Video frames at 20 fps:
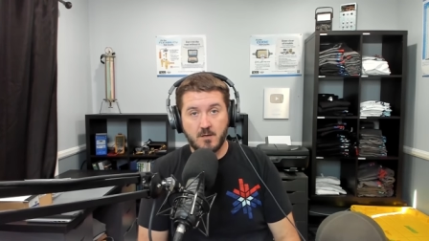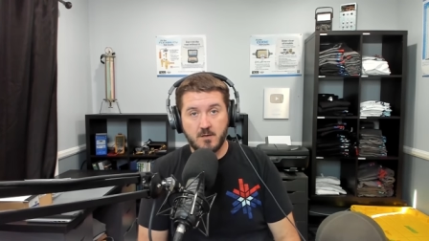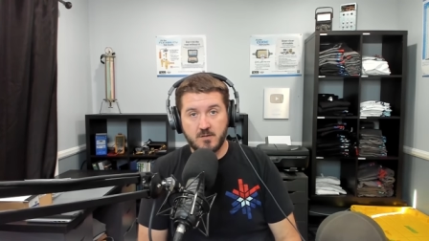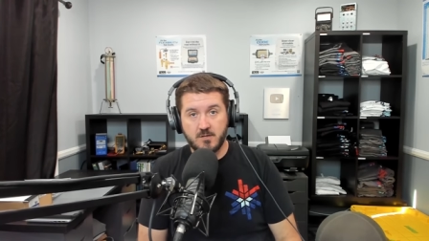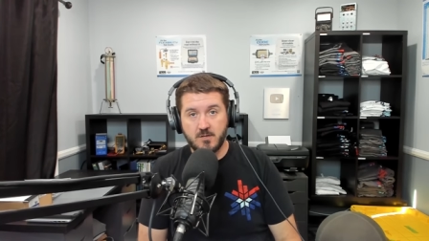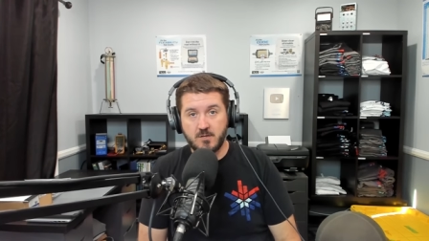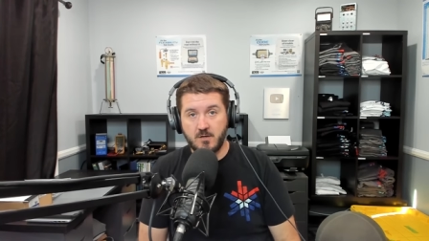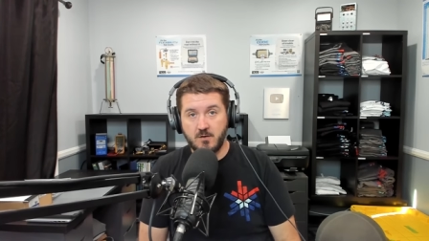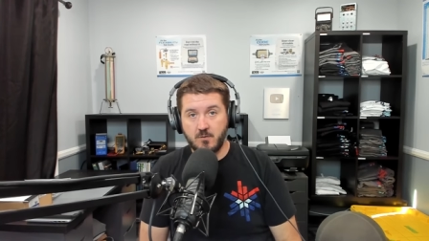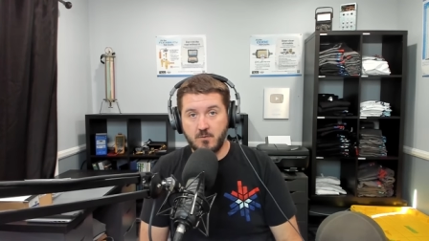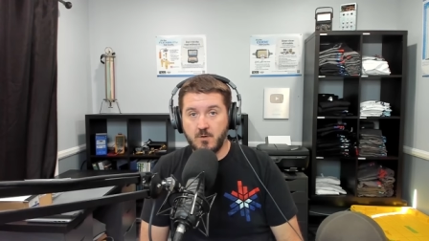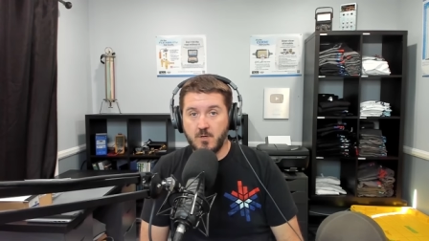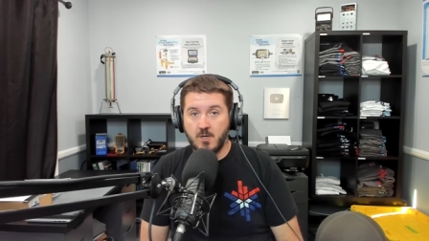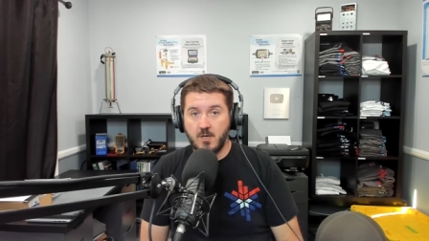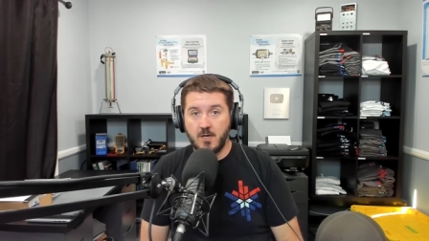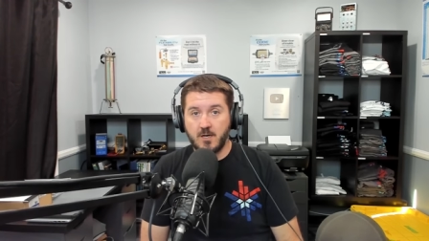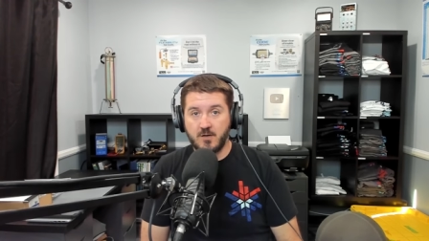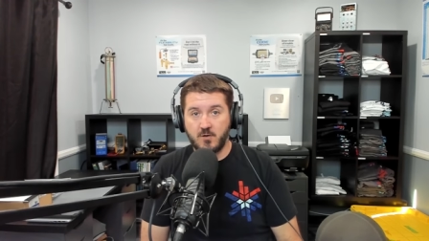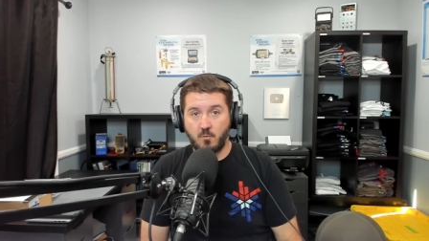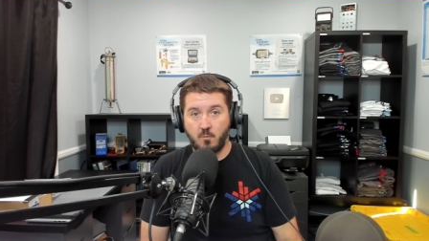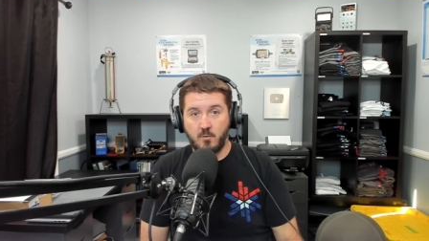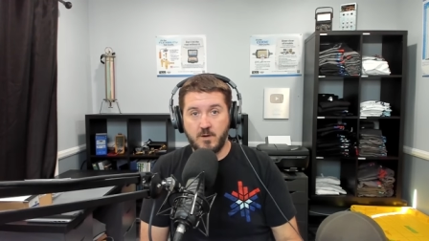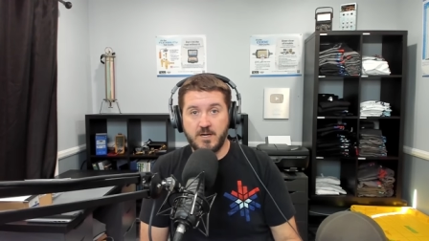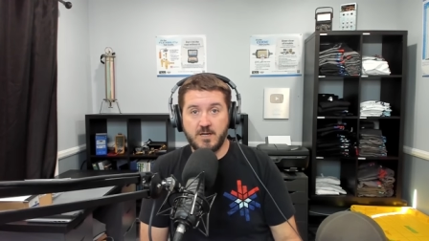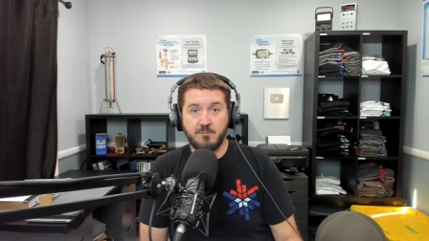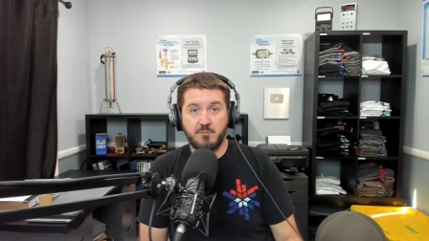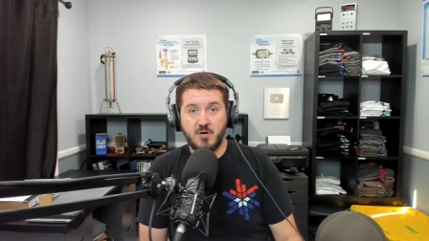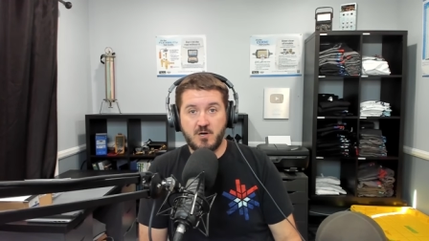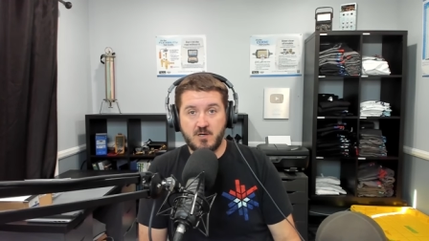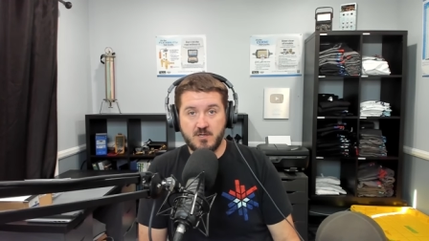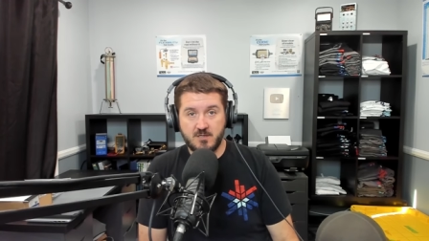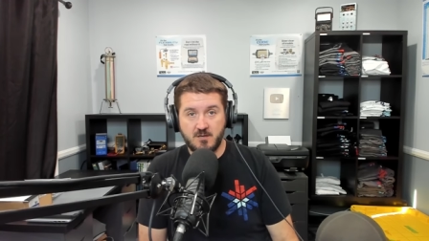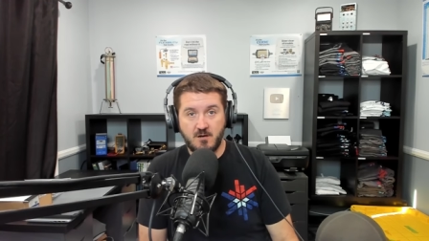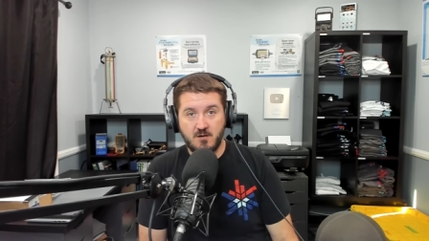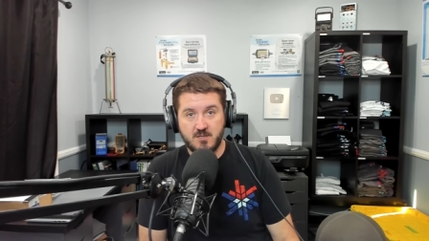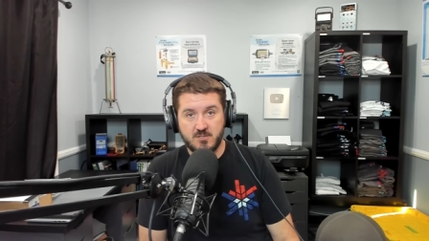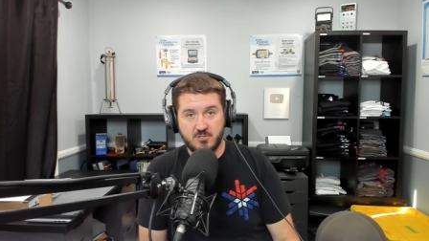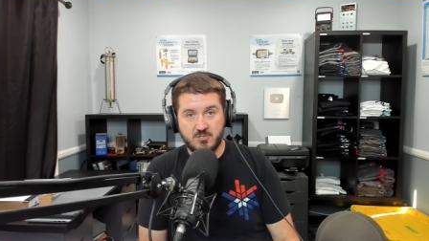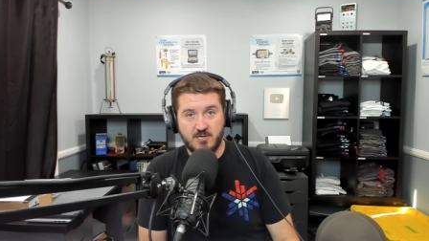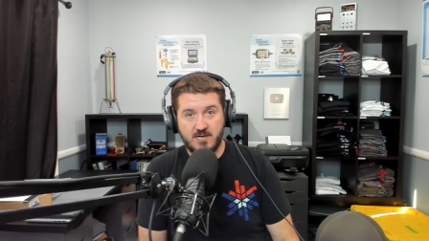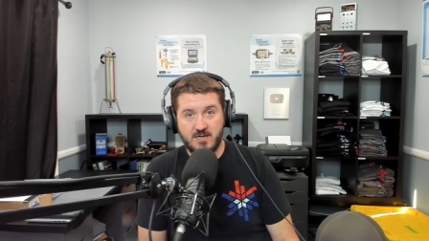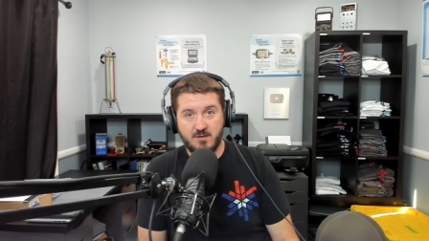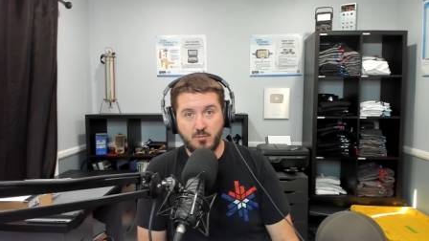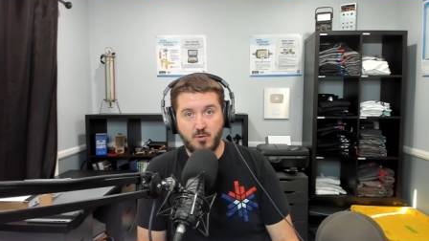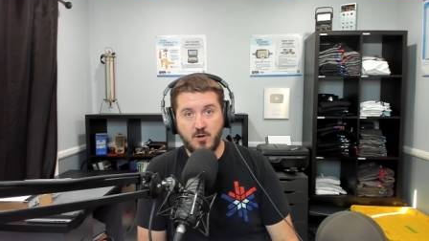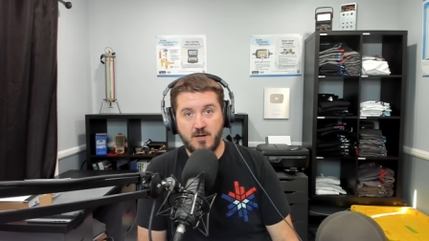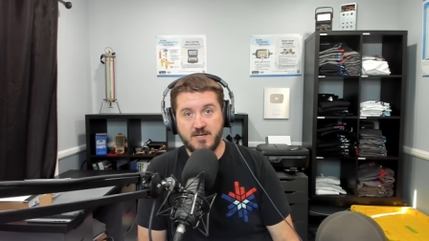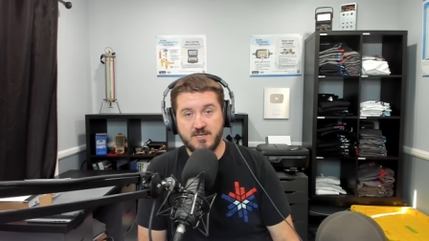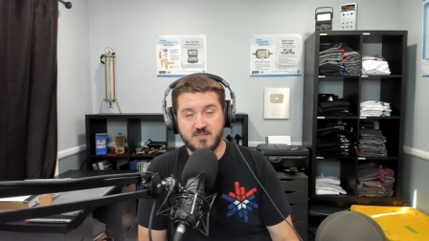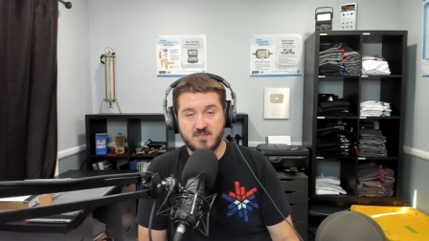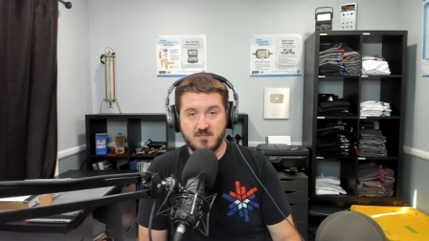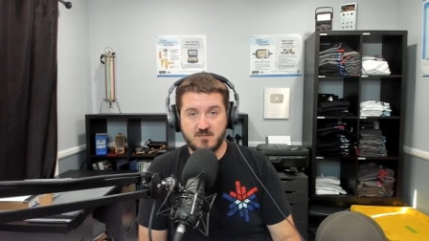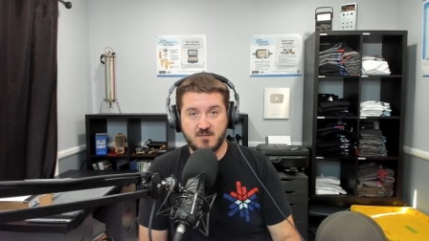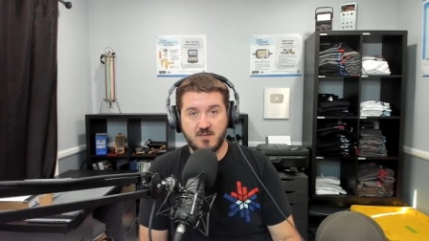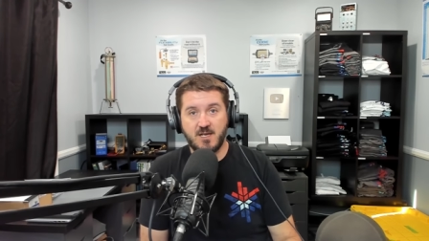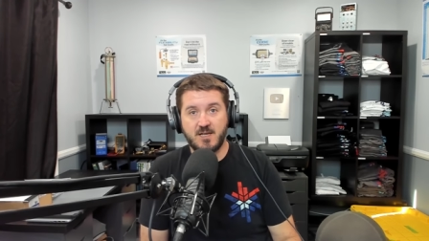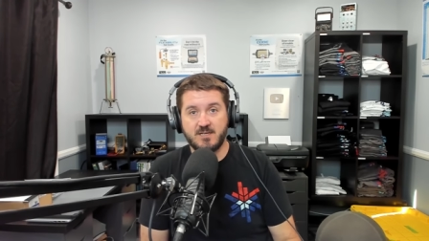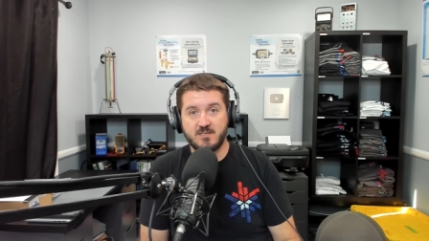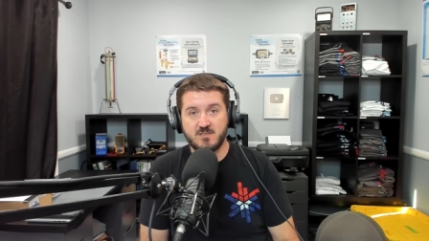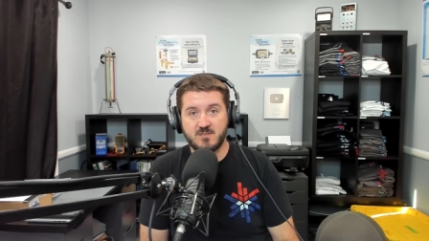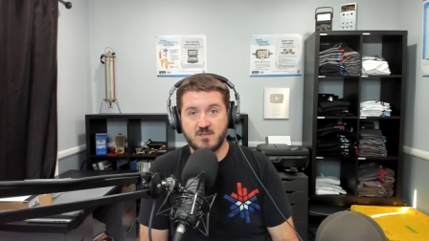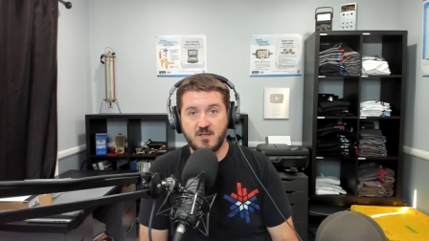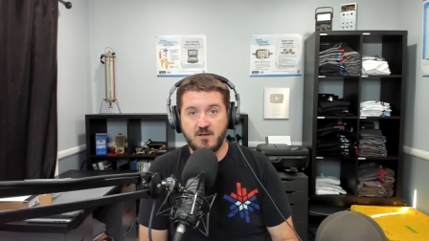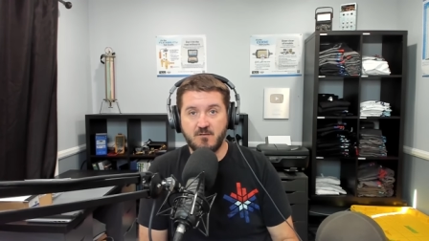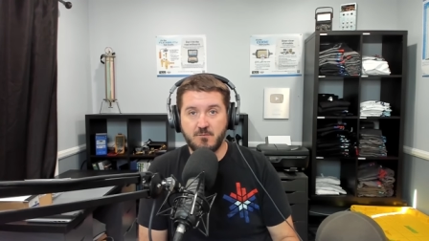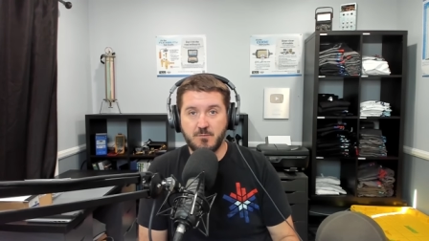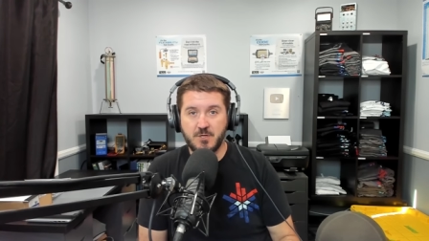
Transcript: you know, agreed upon contract price kind of stuff,